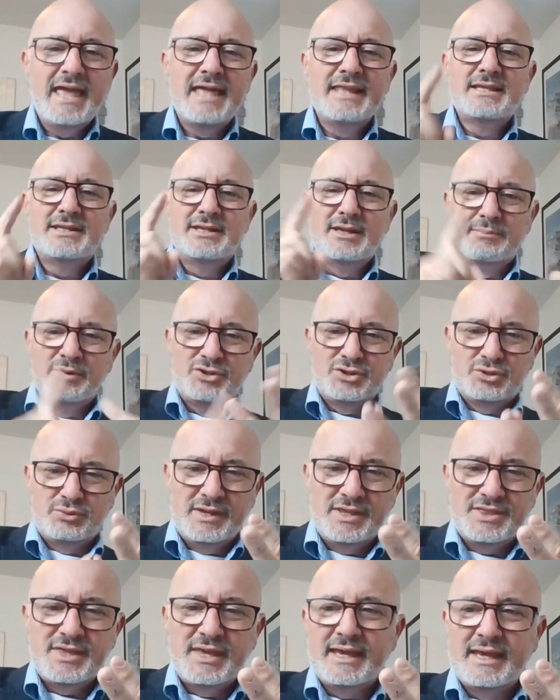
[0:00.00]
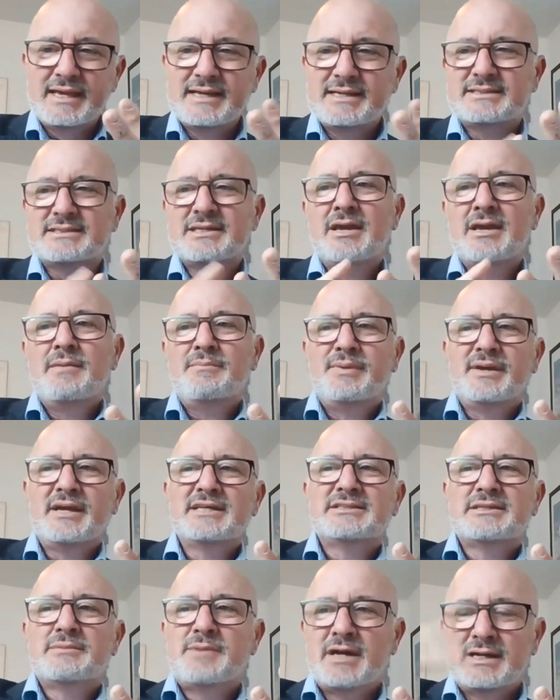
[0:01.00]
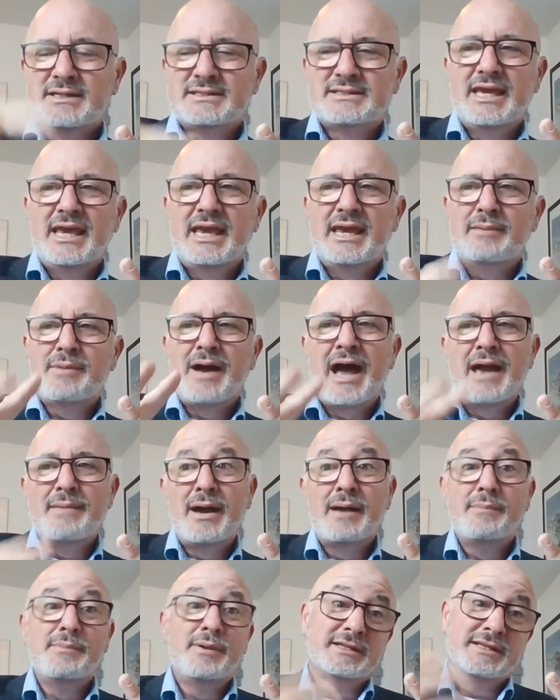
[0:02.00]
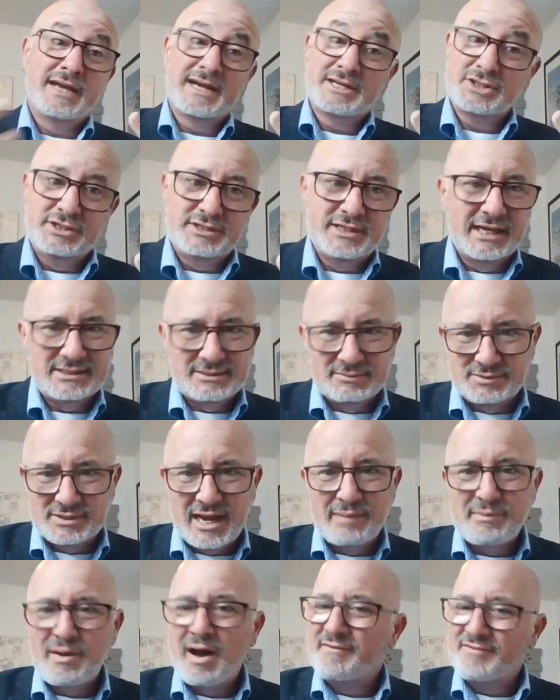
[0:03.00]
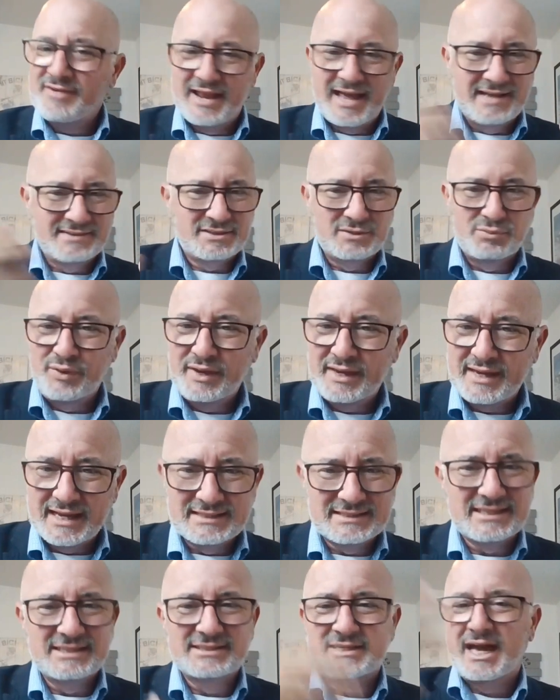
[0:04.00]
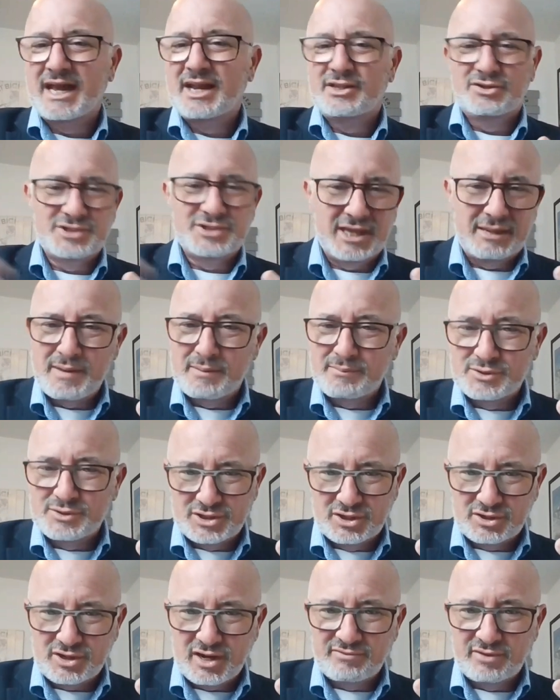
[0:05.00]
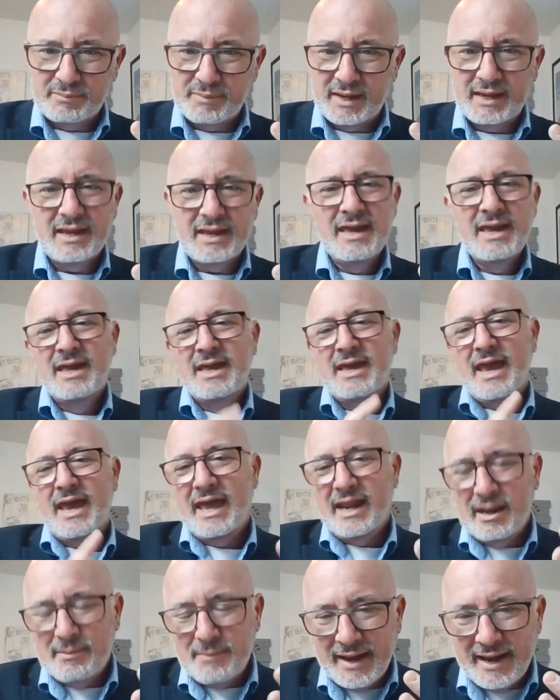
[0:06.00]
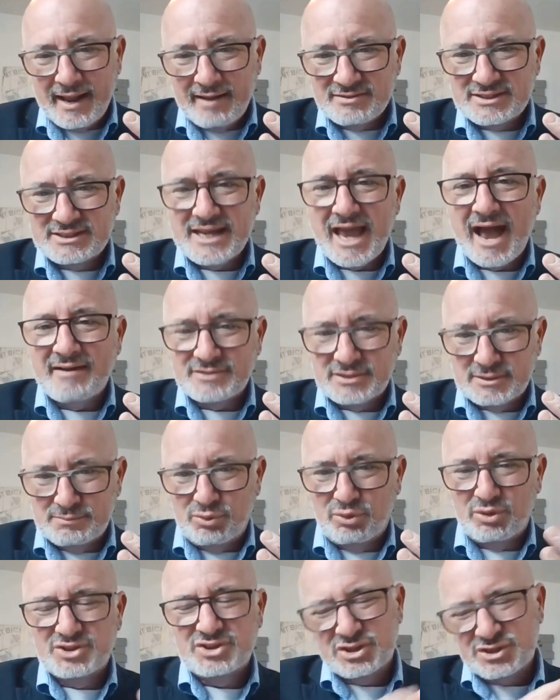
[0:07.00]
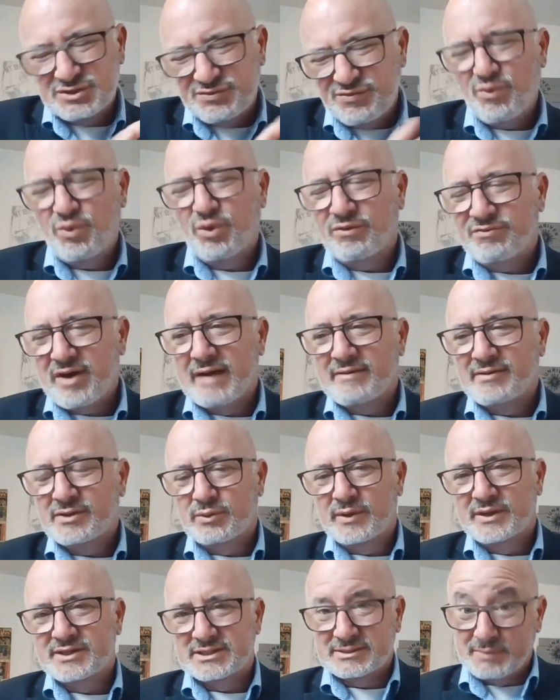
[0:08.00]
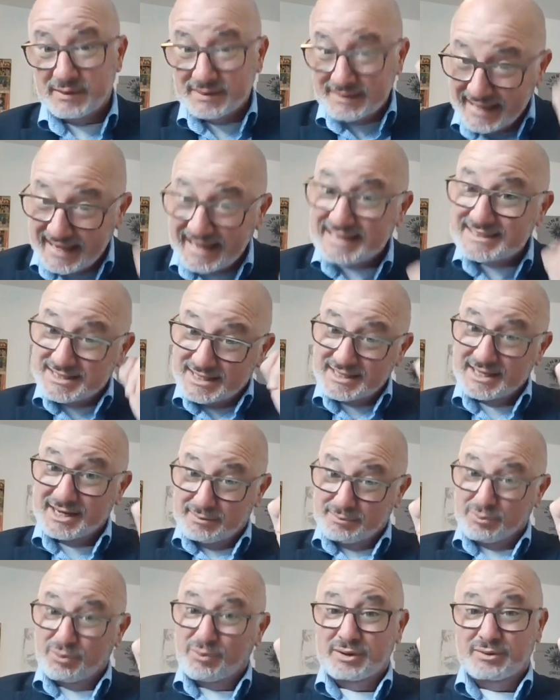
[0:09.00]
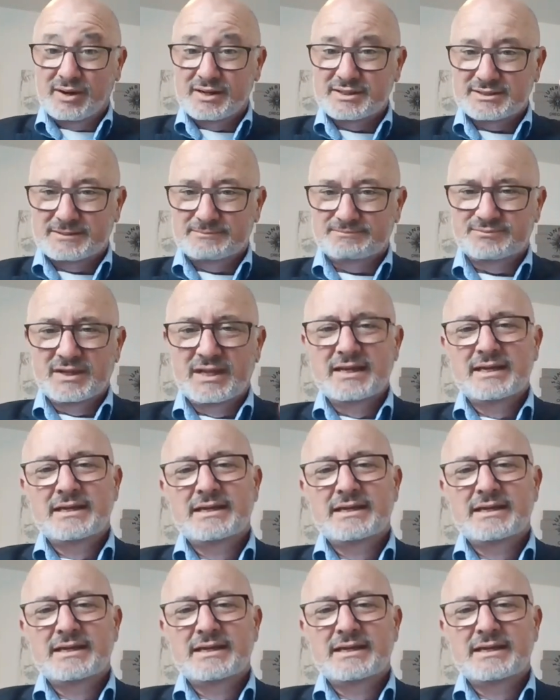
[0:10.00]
And the number three thing is, because I'm on a team, I might be able to actually take some time off and have some weekends because I've got other team members that are covering me. And I might have staff support. So there's four or five of the reasons, but leads are the number one reason.